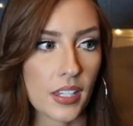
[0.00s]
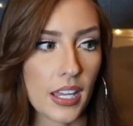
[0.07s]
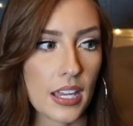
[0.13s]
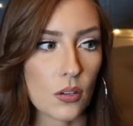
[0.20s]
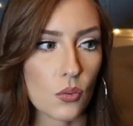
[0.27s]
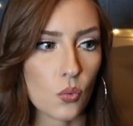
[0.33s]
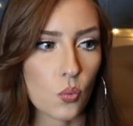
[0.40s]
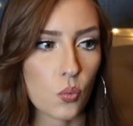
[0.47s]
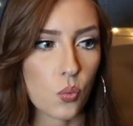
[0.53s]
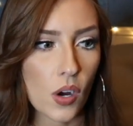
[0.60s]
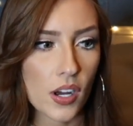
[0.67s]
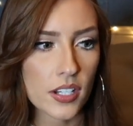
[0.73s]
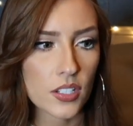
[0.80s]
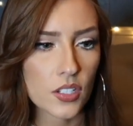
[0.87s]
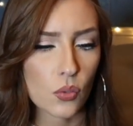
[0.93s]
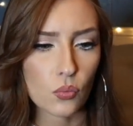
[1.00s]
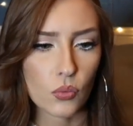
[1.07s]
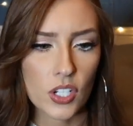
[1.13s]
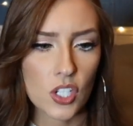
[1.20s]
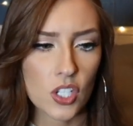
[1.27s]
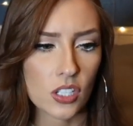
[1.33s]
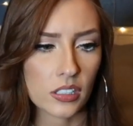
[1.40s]
It was
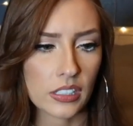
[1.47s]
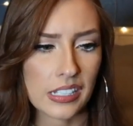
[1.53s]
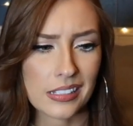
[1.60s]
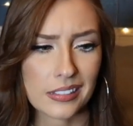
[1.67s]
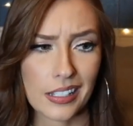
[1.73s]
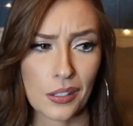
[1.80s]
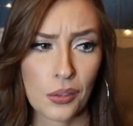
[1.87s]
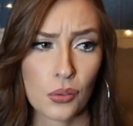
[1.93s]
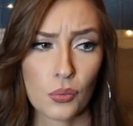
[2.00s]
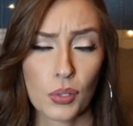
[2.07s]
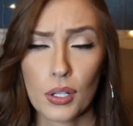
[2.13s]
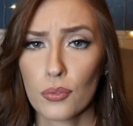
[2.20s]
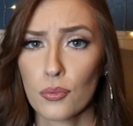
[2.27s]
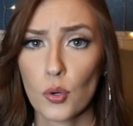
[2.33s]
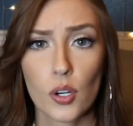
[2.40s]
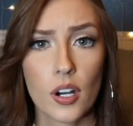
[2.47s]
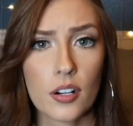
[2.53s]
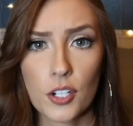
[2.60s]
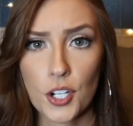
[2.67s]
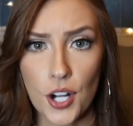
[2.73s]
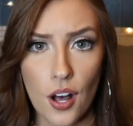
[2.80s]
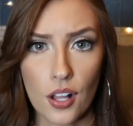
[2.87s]
originally like $300 or
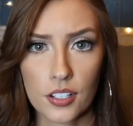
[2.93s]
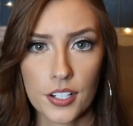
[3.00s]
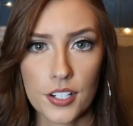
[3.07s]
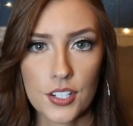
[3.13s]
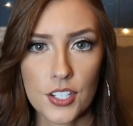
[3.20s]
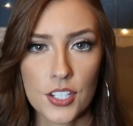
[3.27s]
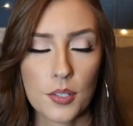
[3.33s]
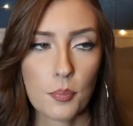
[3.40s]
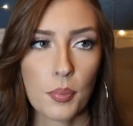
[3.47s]
$400,